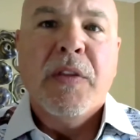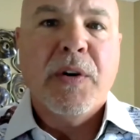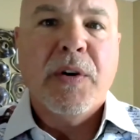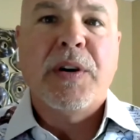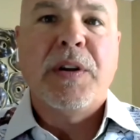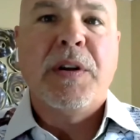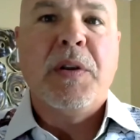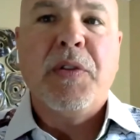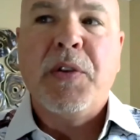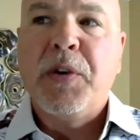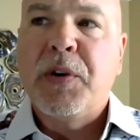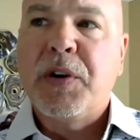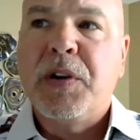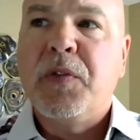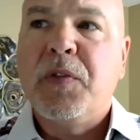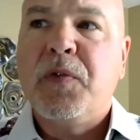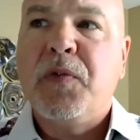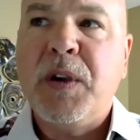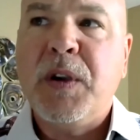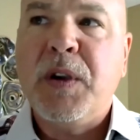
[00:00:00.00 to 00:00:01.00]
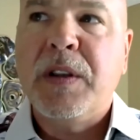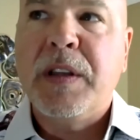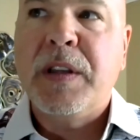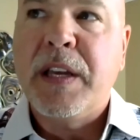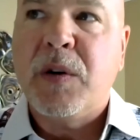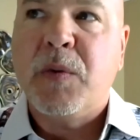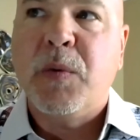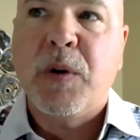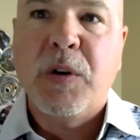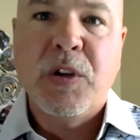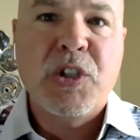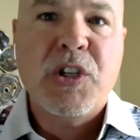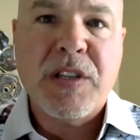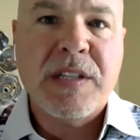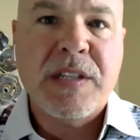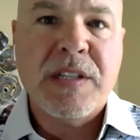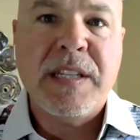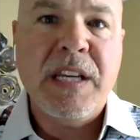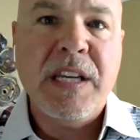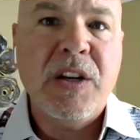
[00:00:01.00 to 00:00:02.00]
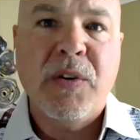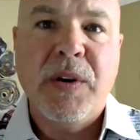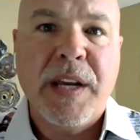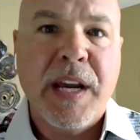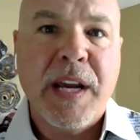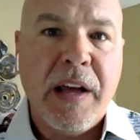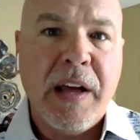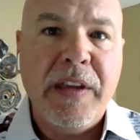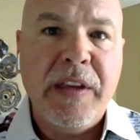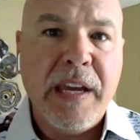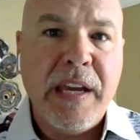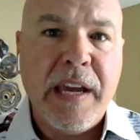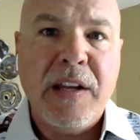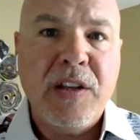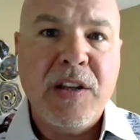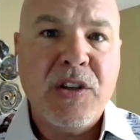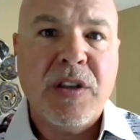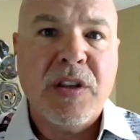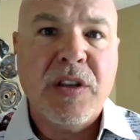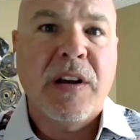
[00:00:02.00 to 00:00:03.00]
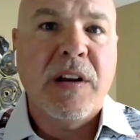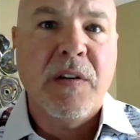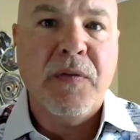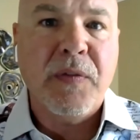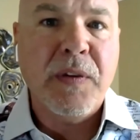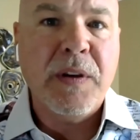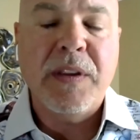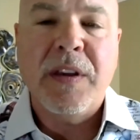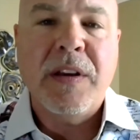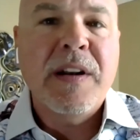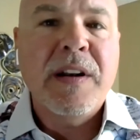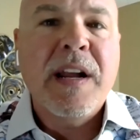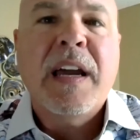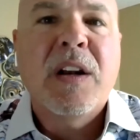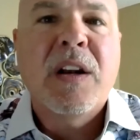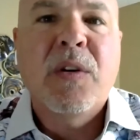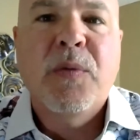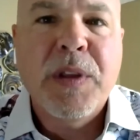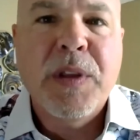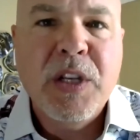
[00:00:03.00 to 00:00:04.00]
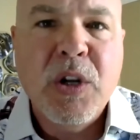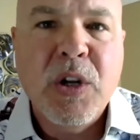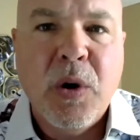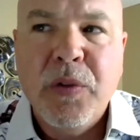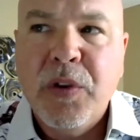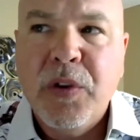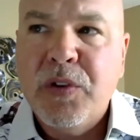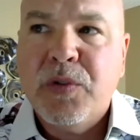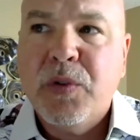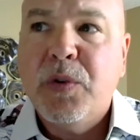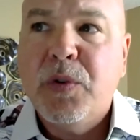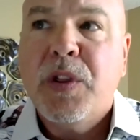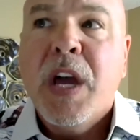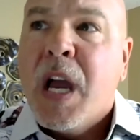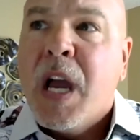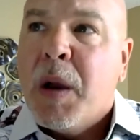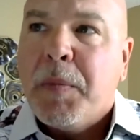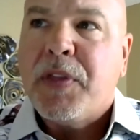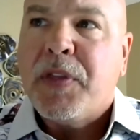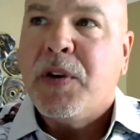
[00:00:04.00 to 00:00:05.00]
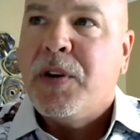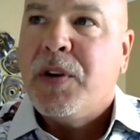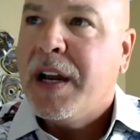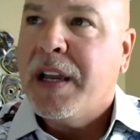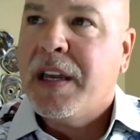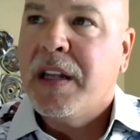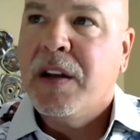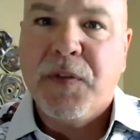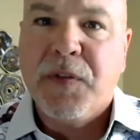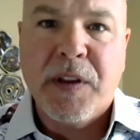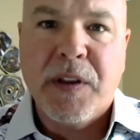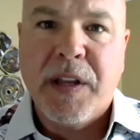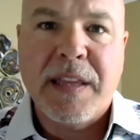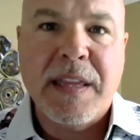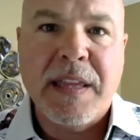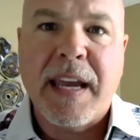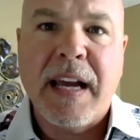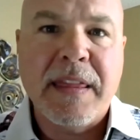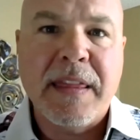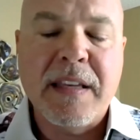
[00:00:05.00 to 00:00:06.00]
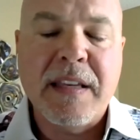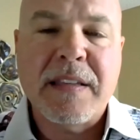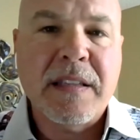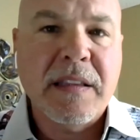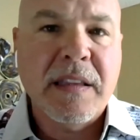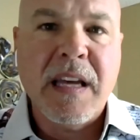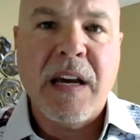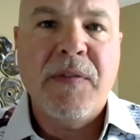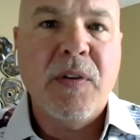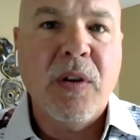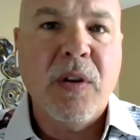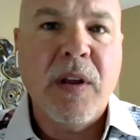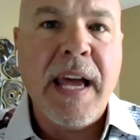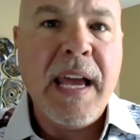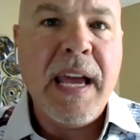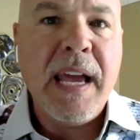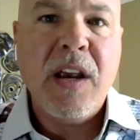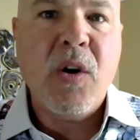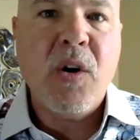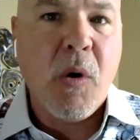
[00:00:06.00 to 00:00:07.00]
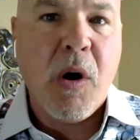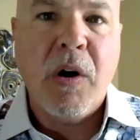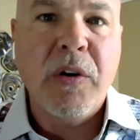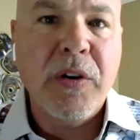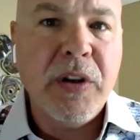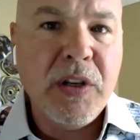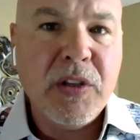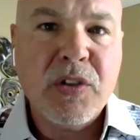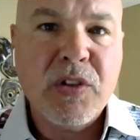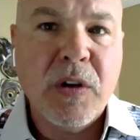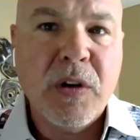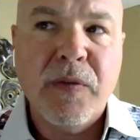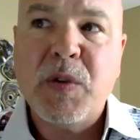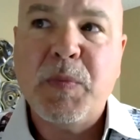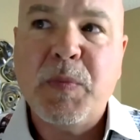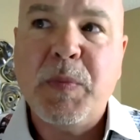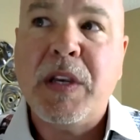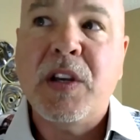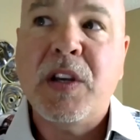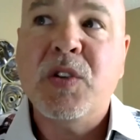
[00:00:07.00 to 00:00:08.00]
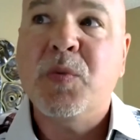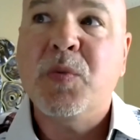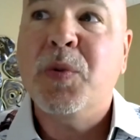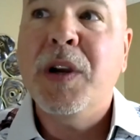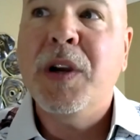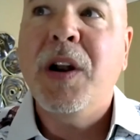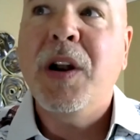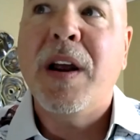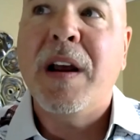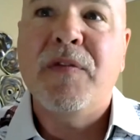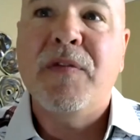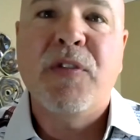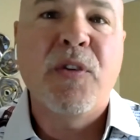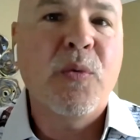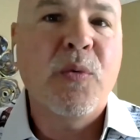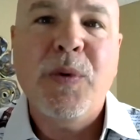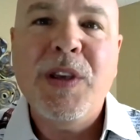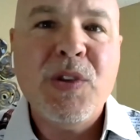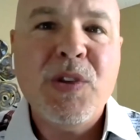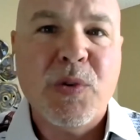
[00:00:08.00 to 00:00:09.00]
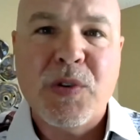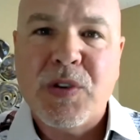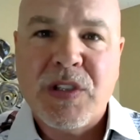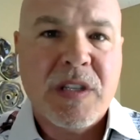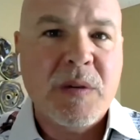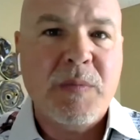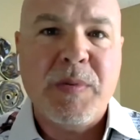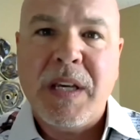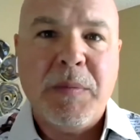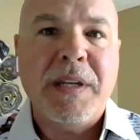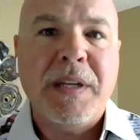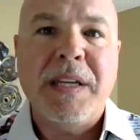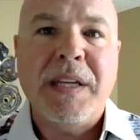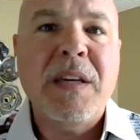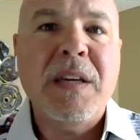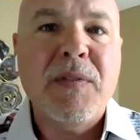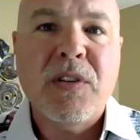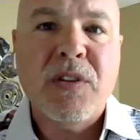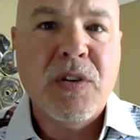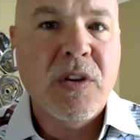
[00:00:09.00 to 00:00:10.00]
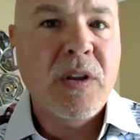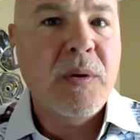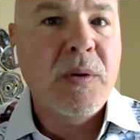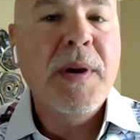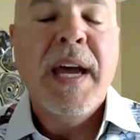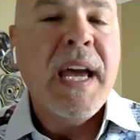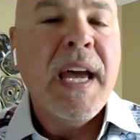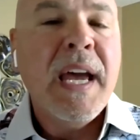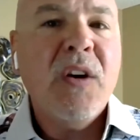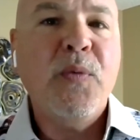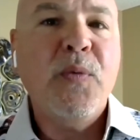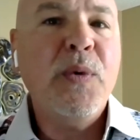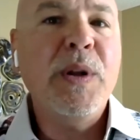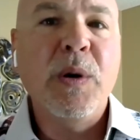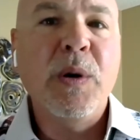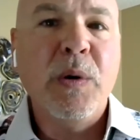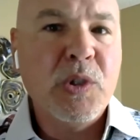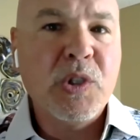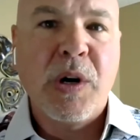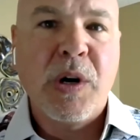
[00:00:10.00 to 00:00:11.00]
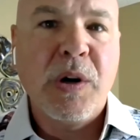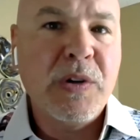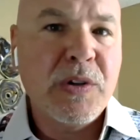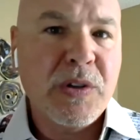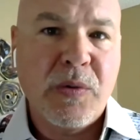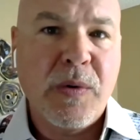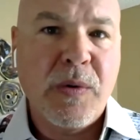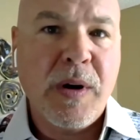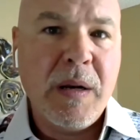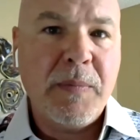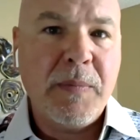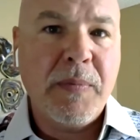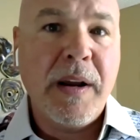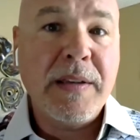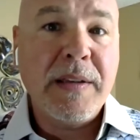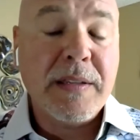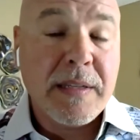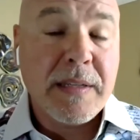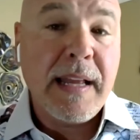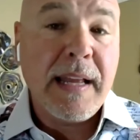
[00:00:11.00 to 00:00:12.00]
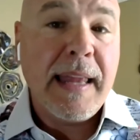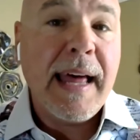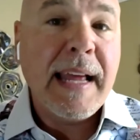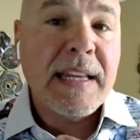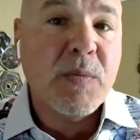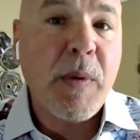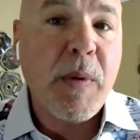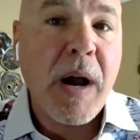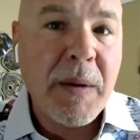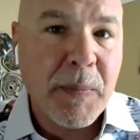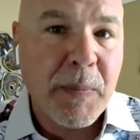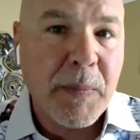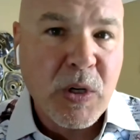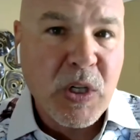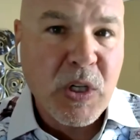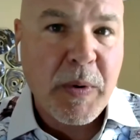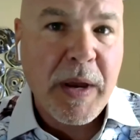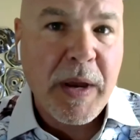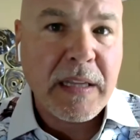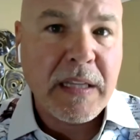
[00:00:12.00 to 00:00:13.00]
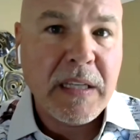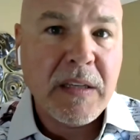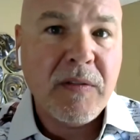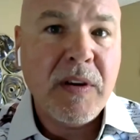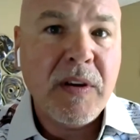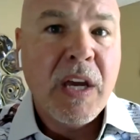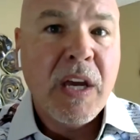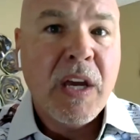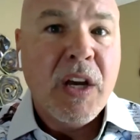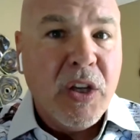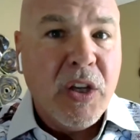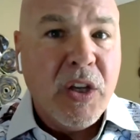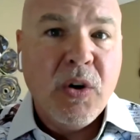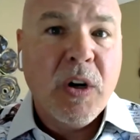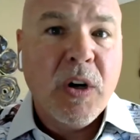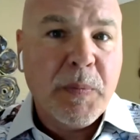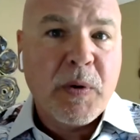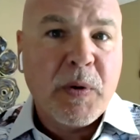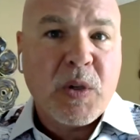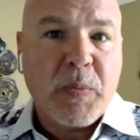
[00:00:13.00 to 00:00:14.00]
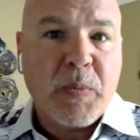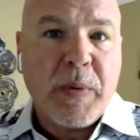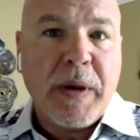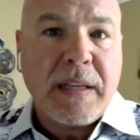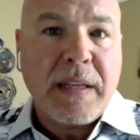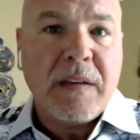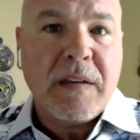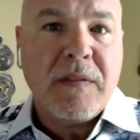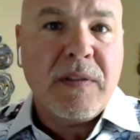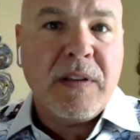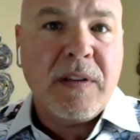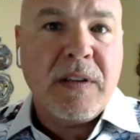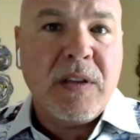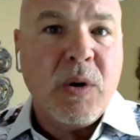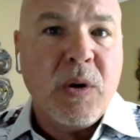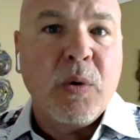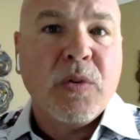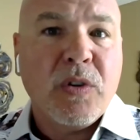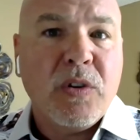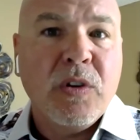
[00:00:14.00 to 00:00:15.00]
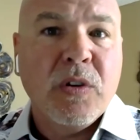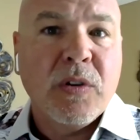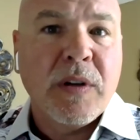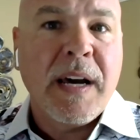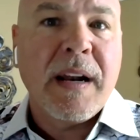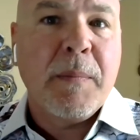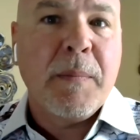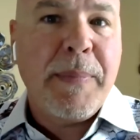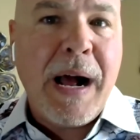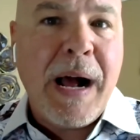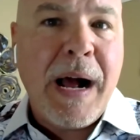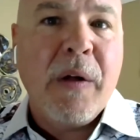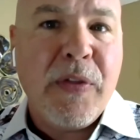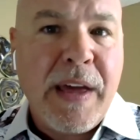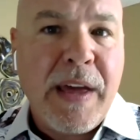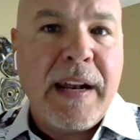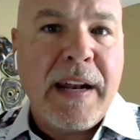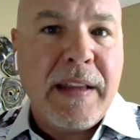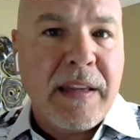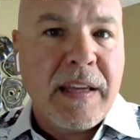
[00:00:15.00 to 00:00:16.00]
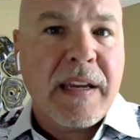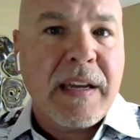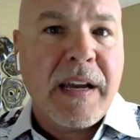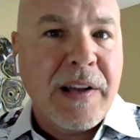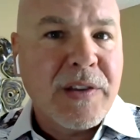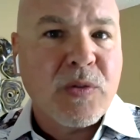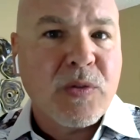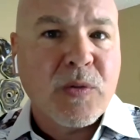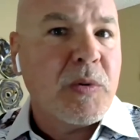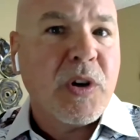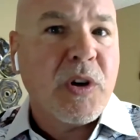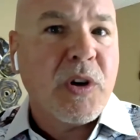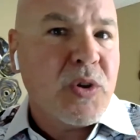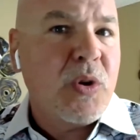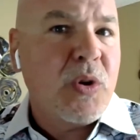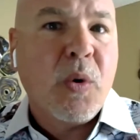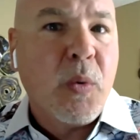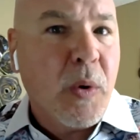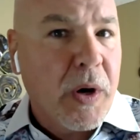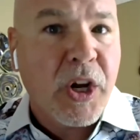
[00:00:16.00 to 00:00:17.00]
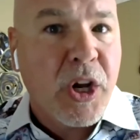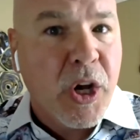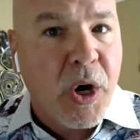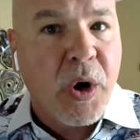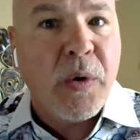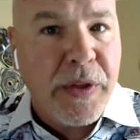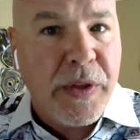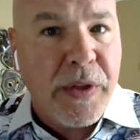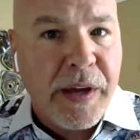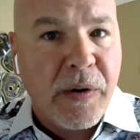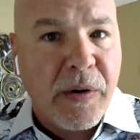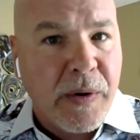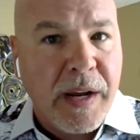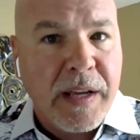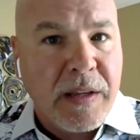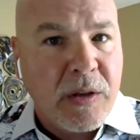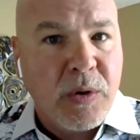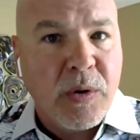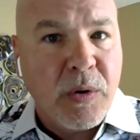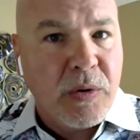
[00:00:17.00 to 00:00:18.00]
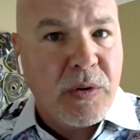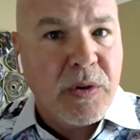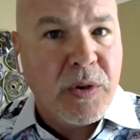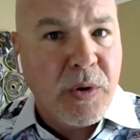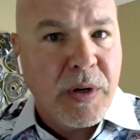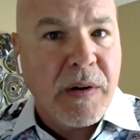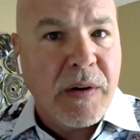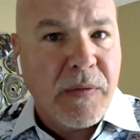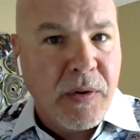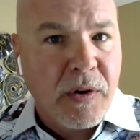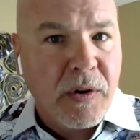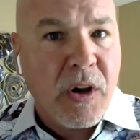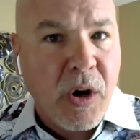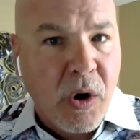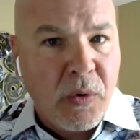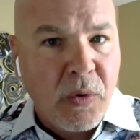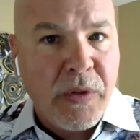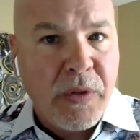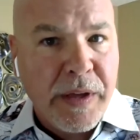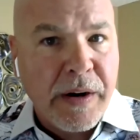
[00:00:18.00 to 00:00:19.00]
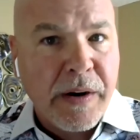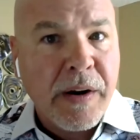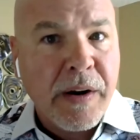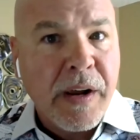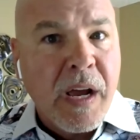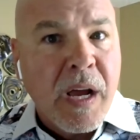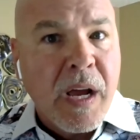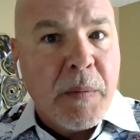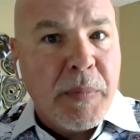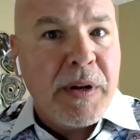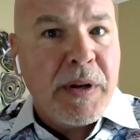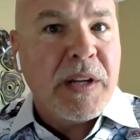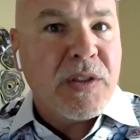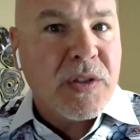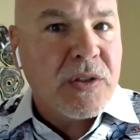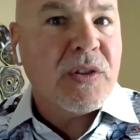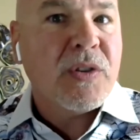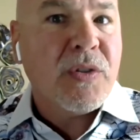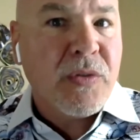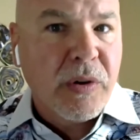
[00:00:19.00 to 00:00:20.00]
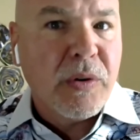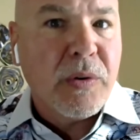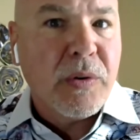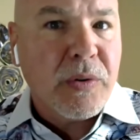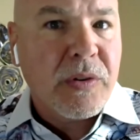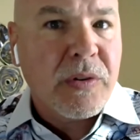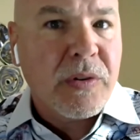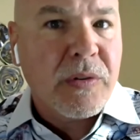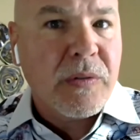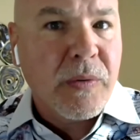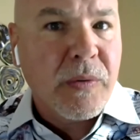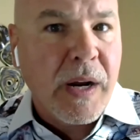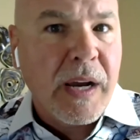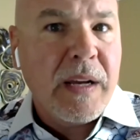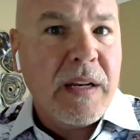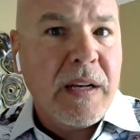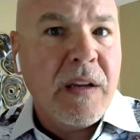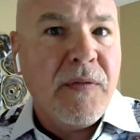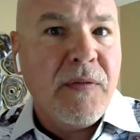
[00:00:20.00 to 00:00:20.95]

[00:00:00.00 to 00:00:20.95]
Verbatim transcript: They're gonna they're gonna feel like we're just teetering on the edge. They're gonna feel they're not gonna really know the truth, but they're not gonna feel like they got this level A quality service because we don't have the resources to be able to give it to them if we don't charge the right price. Now, that's my perspective your perspective, you don't you're not about that in the council room because you don't want to go there, right? You don't you don't ever go there. But it's the truth, right?